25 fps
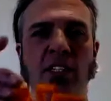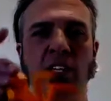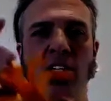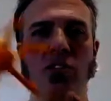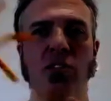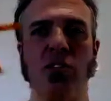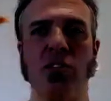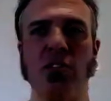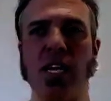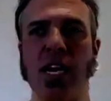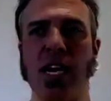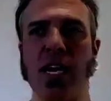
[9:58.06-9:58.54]

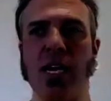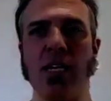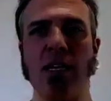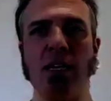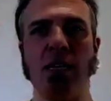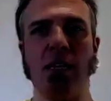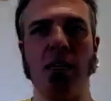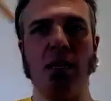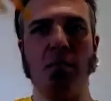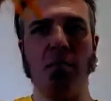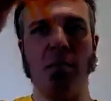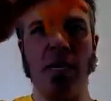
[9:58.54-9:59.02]
another
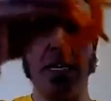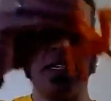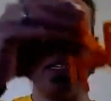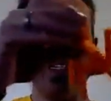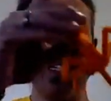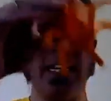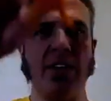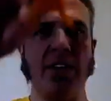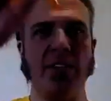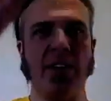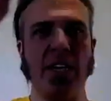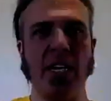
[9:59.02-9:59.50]

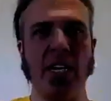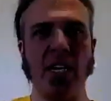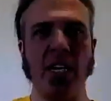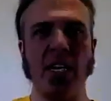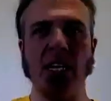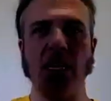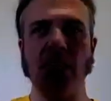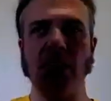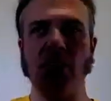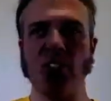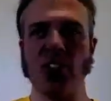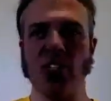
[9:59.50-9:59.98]
bacteria,
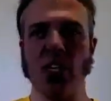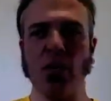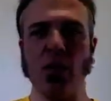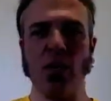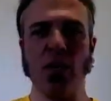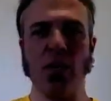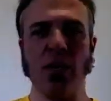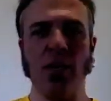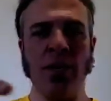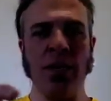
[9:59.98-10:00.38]
and so on.